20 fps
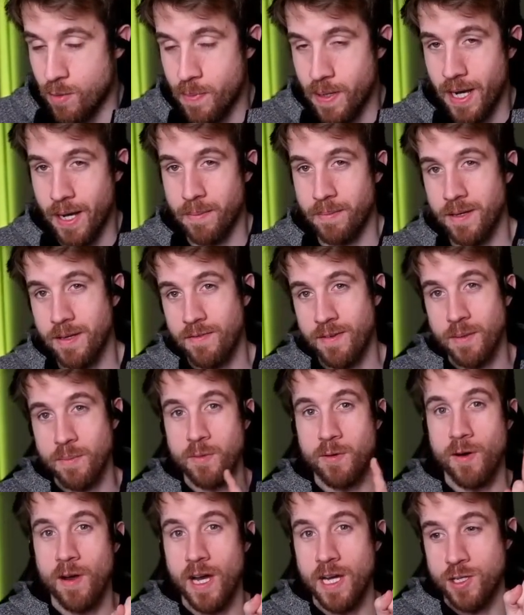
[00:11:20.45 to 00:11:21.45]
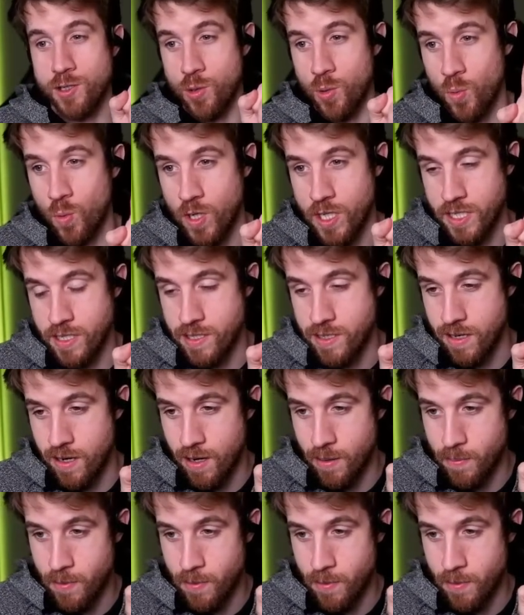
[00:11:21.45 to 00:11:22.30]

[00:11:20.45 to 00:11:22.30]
but I'm giving Mirage 1 star.